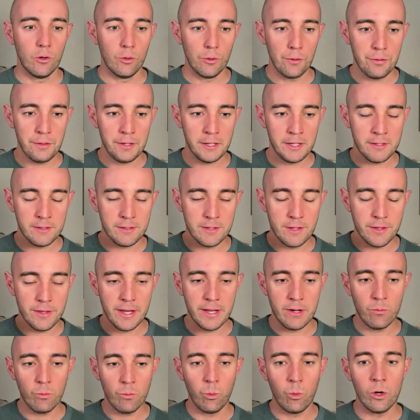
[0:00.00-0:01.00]
or things that
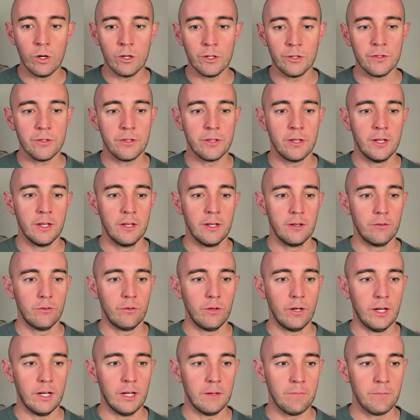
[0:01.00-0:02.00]
they want,
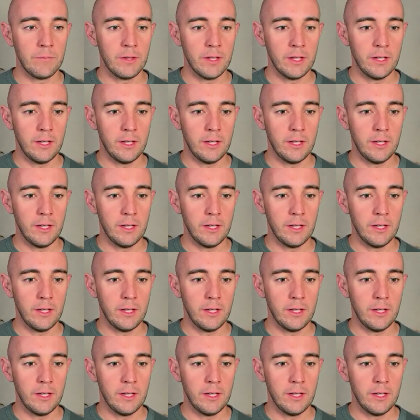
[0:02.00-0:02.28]
right?